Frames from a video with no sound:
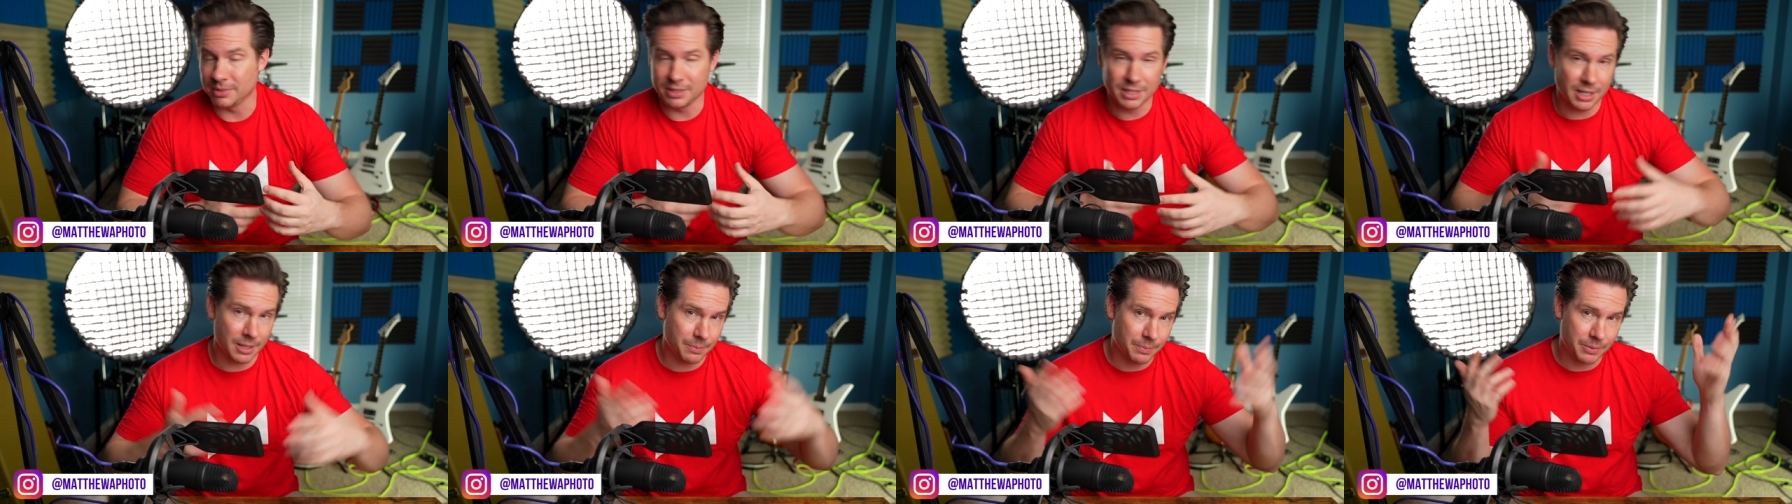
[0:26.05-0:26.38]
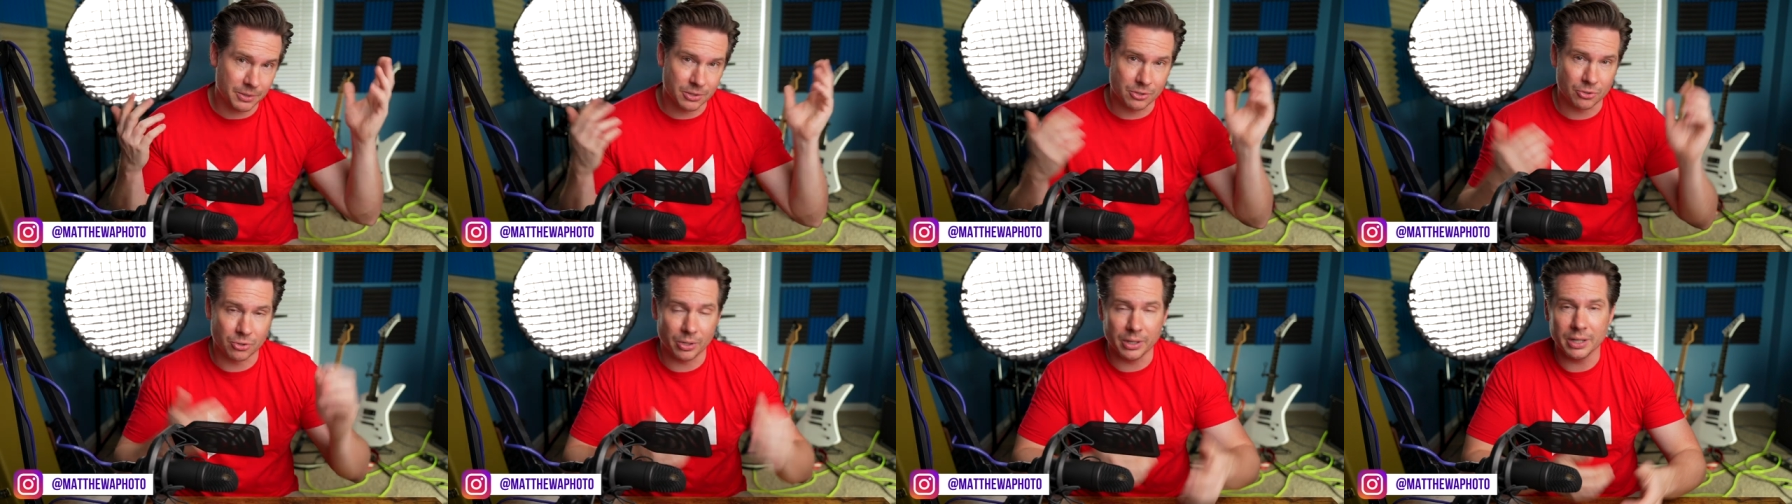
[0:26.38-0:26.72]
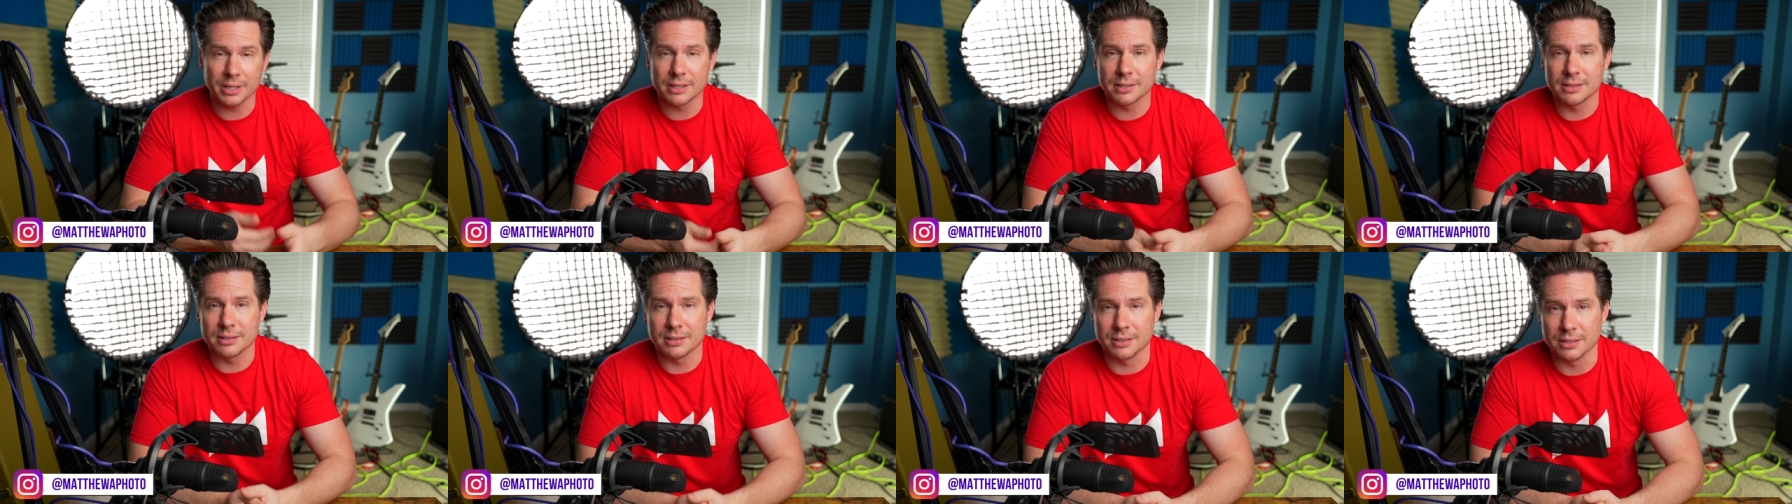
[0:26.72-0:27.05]
tips,
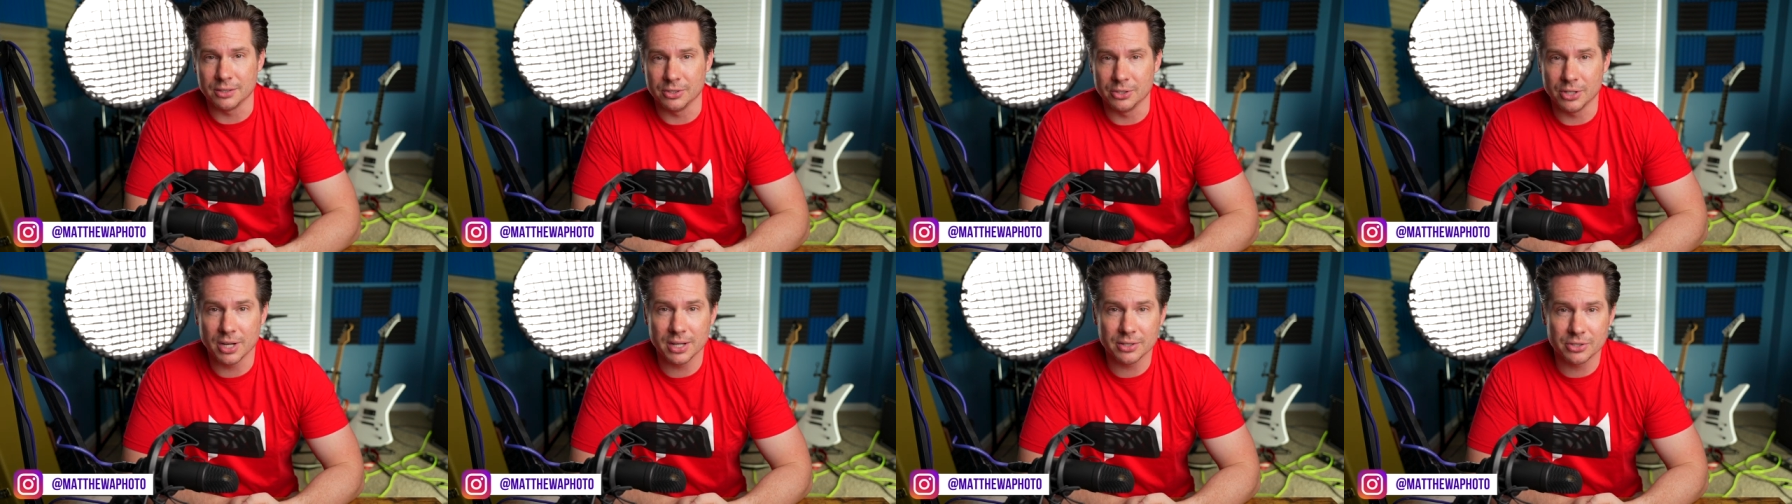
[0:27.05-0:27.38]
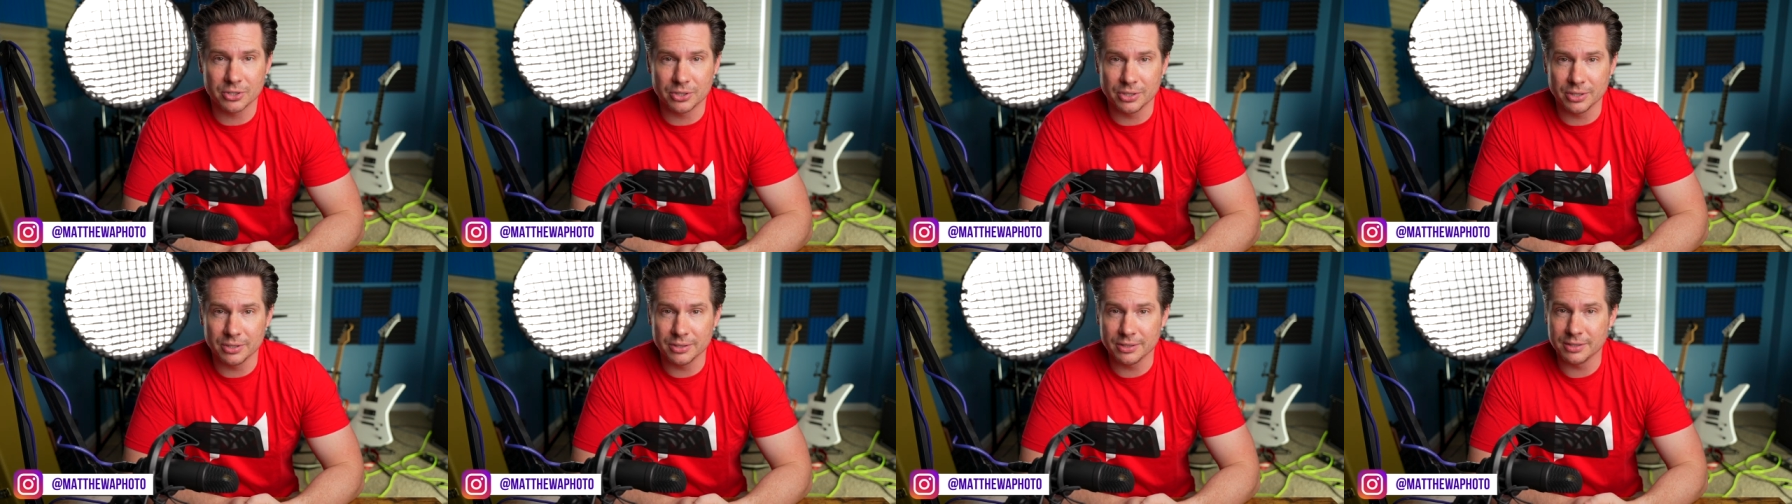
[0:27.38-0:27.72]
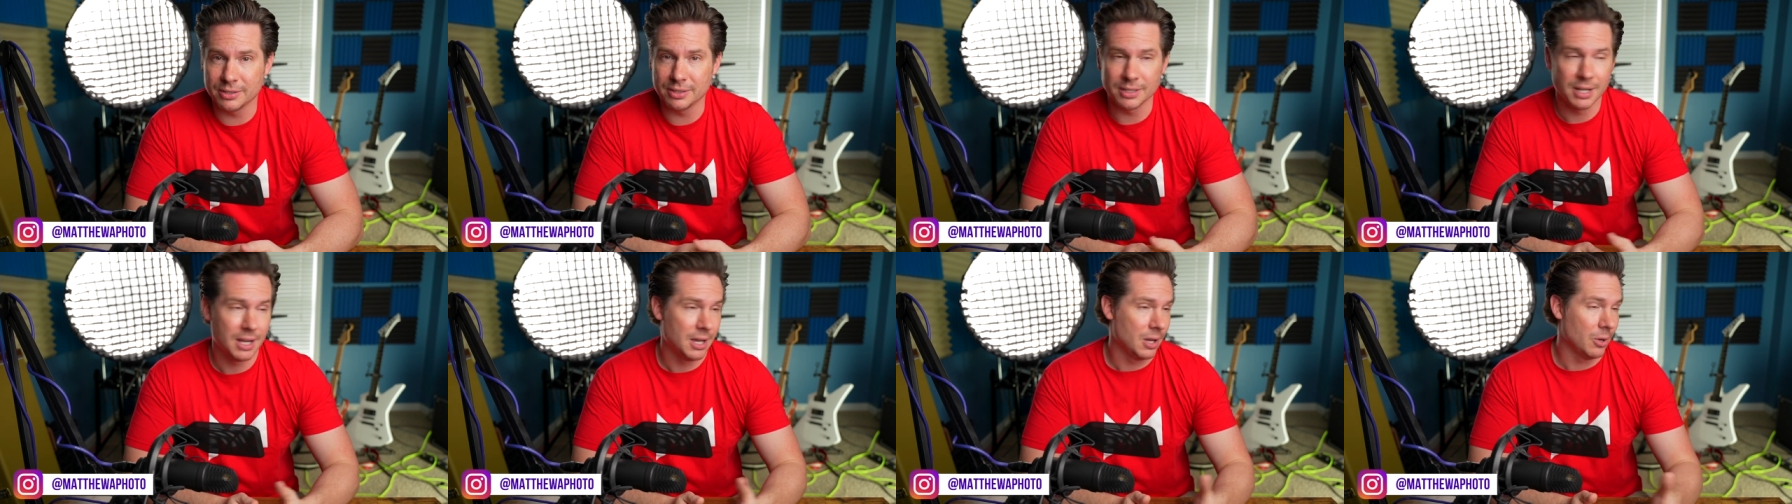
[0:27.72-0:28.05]
tricks,
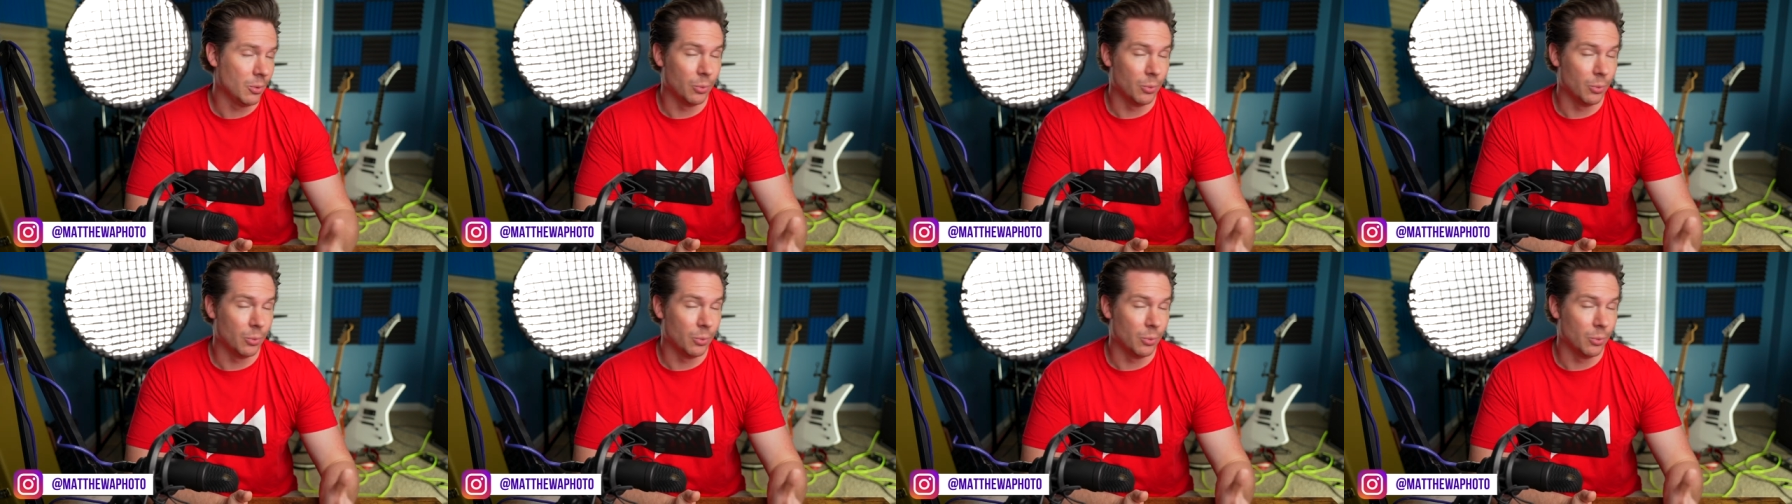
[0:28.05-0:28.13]
suggestions,